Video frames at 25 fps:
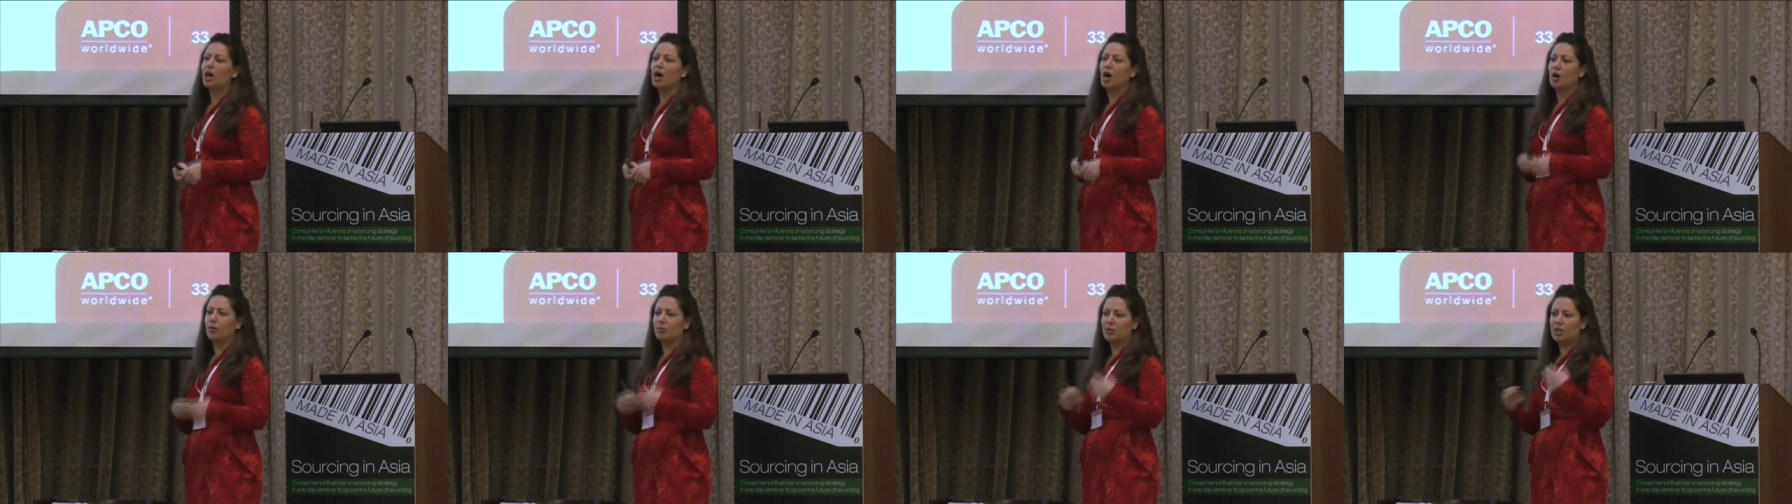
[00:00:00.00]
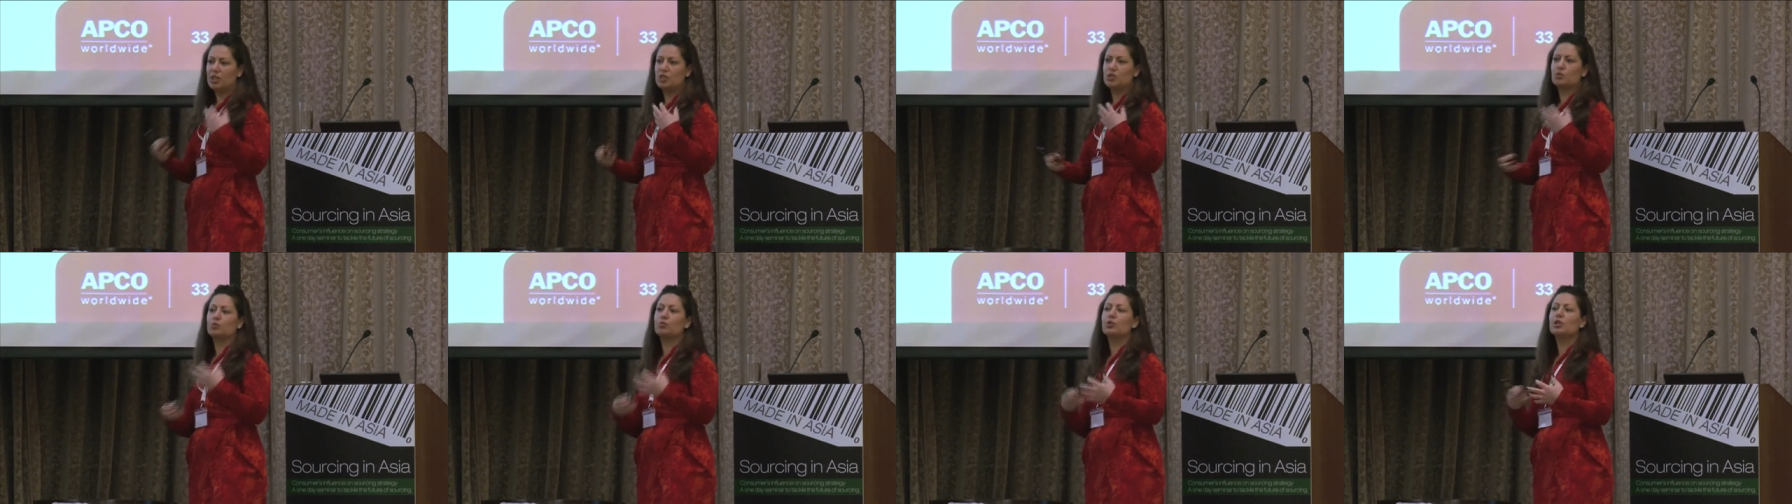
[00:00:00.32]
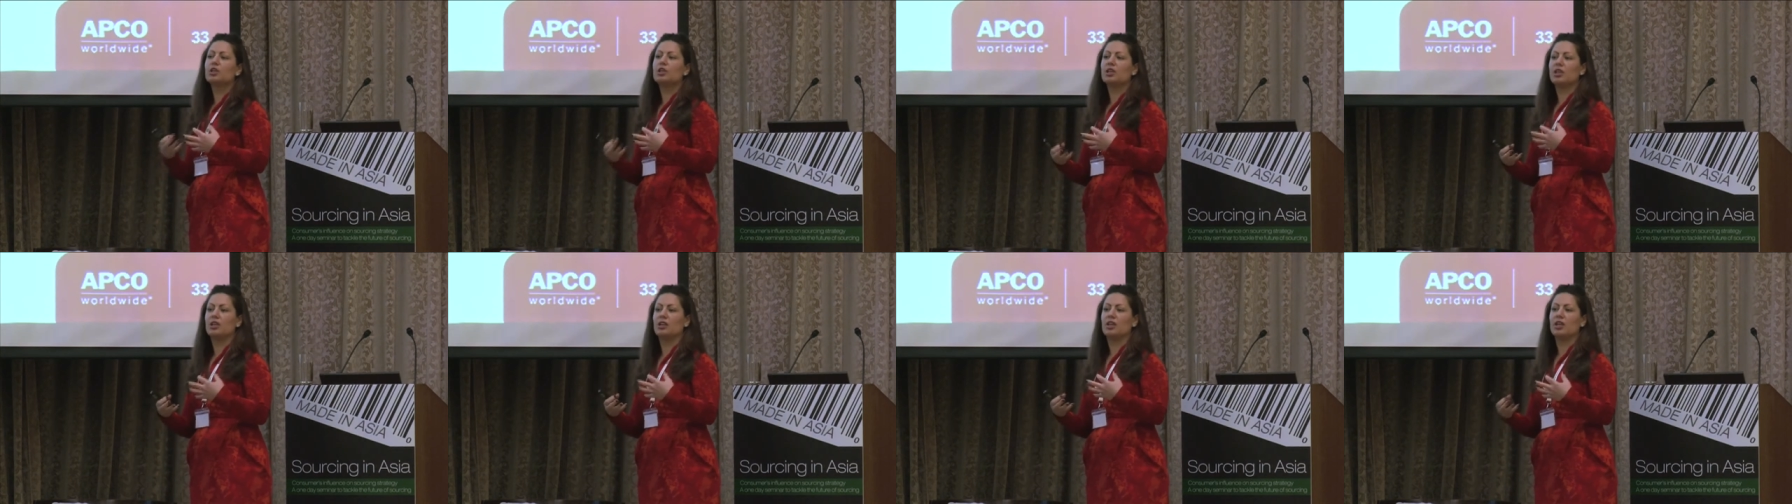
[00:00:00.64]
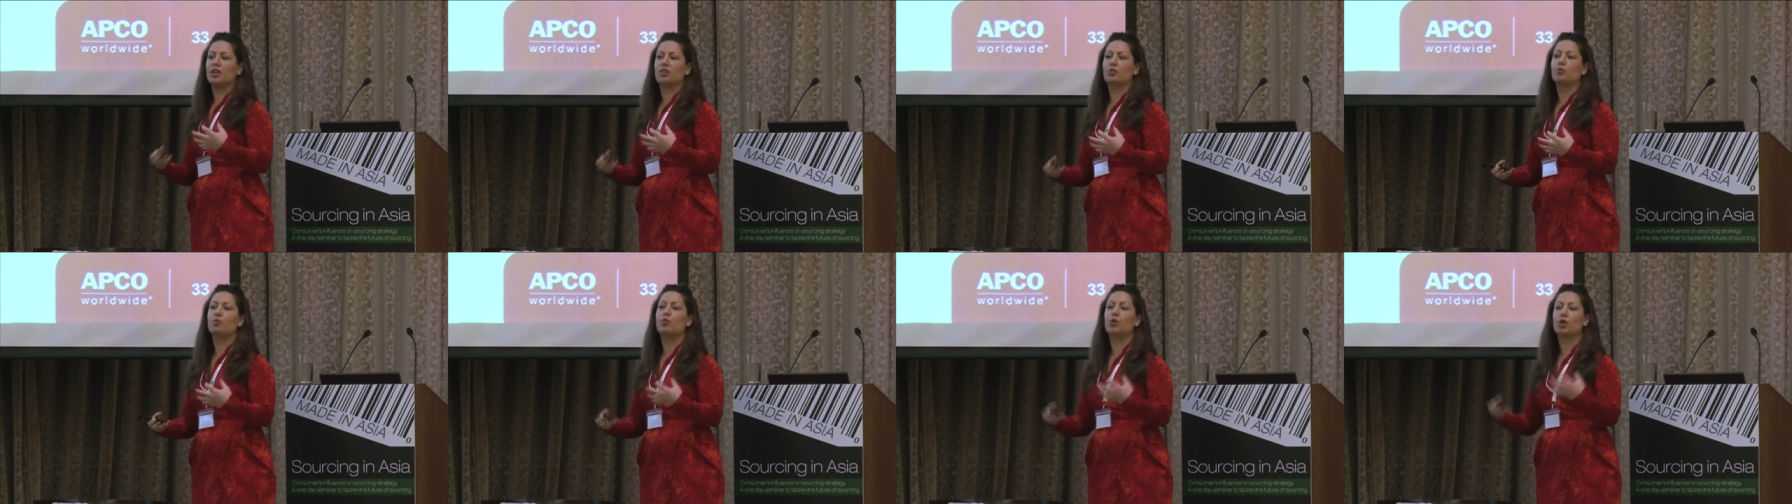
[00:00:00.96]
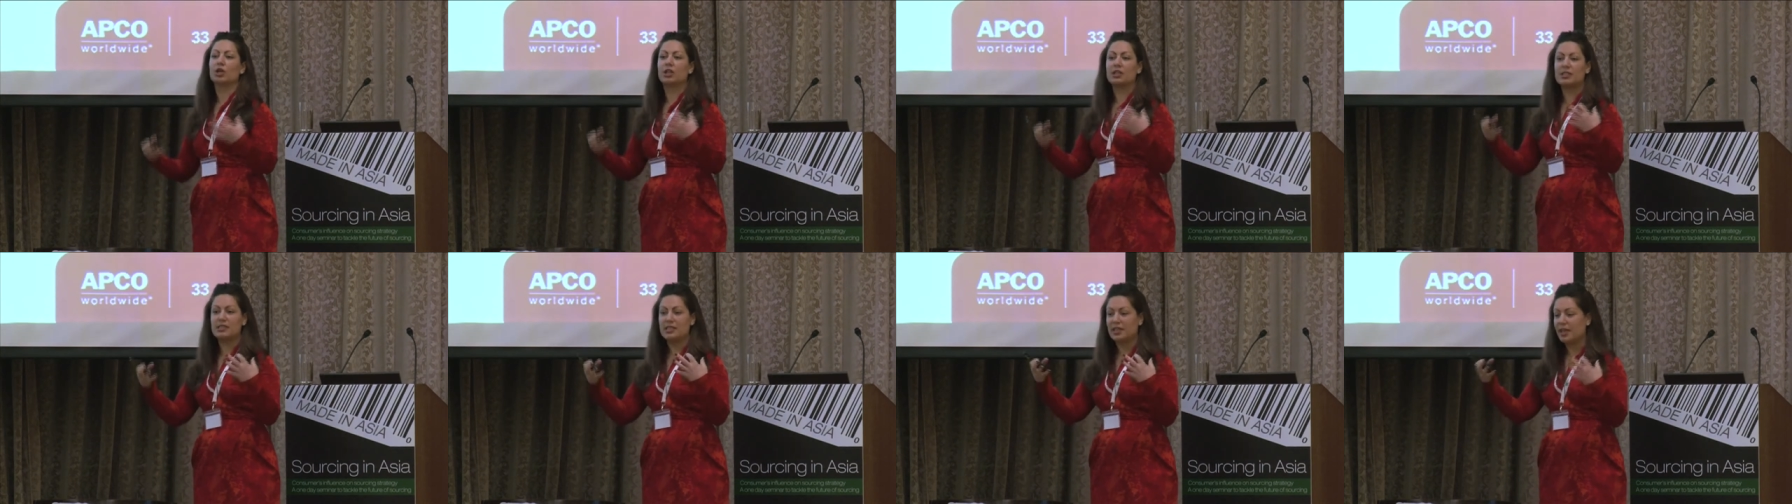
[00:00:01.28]
Um, it's really that
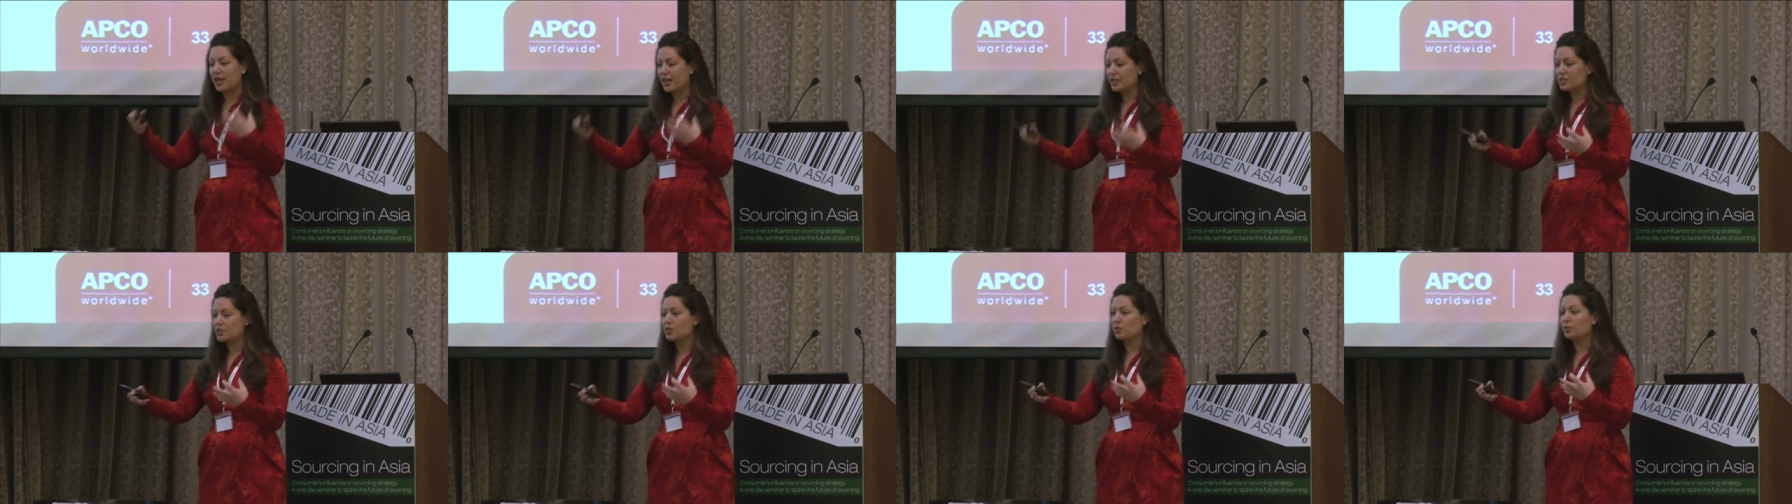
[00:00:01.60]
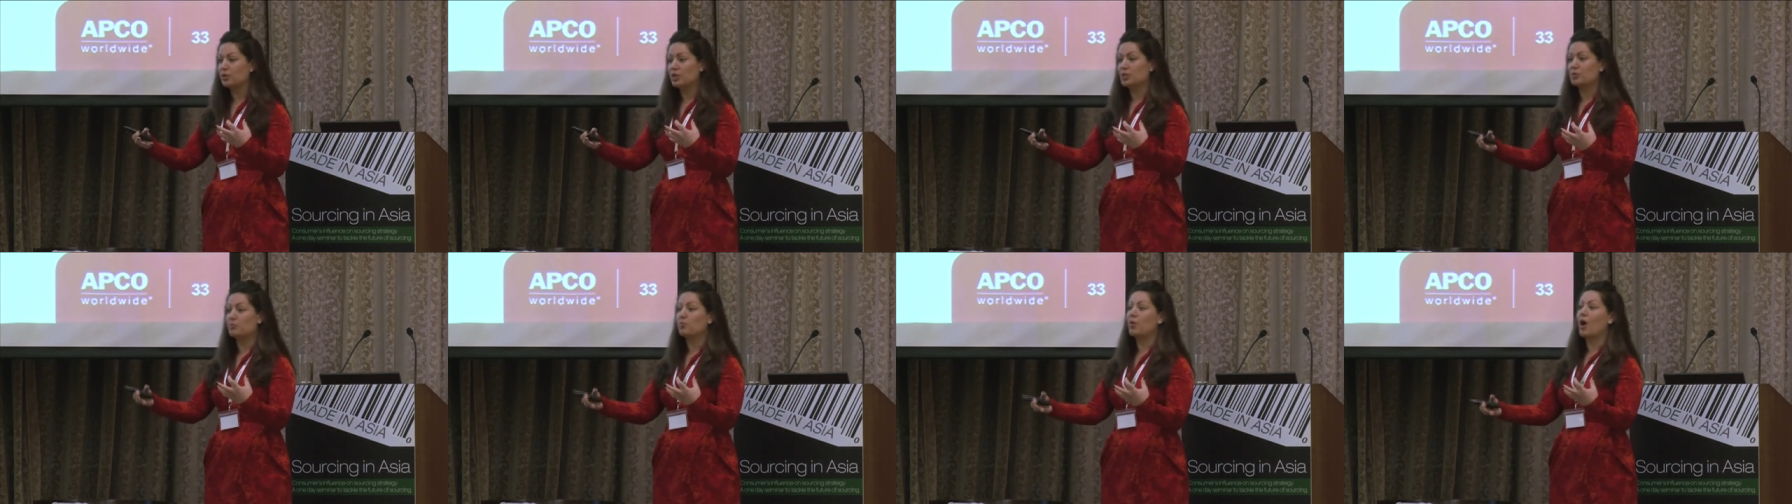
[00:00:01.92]
we're going to see SOEs